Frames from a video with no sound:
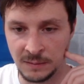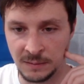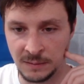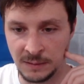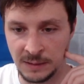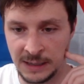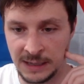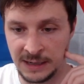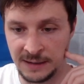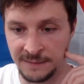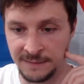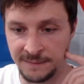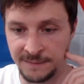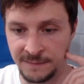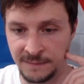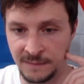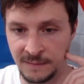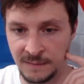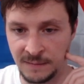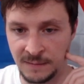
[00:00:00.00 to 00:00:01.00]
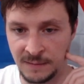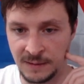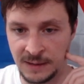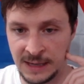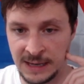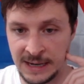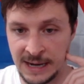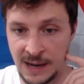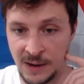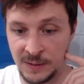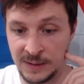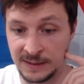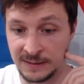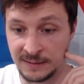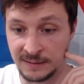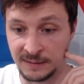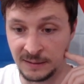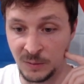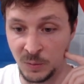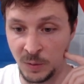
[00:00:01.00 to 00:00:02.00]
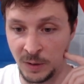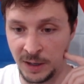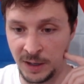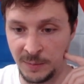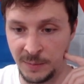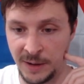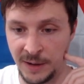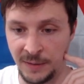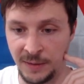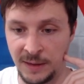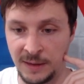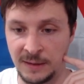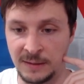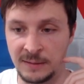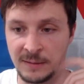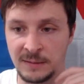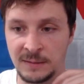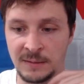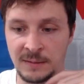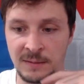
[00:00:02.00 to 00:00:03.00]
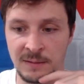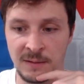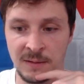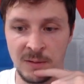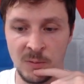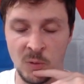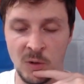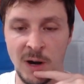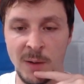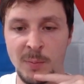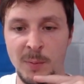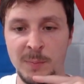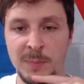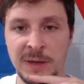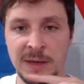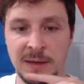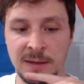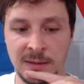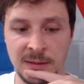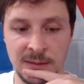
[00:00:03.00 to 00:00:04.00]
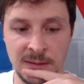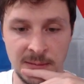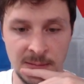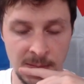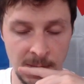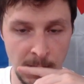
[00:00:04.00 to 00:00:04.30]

And now he's still worried about this. We're up a piece.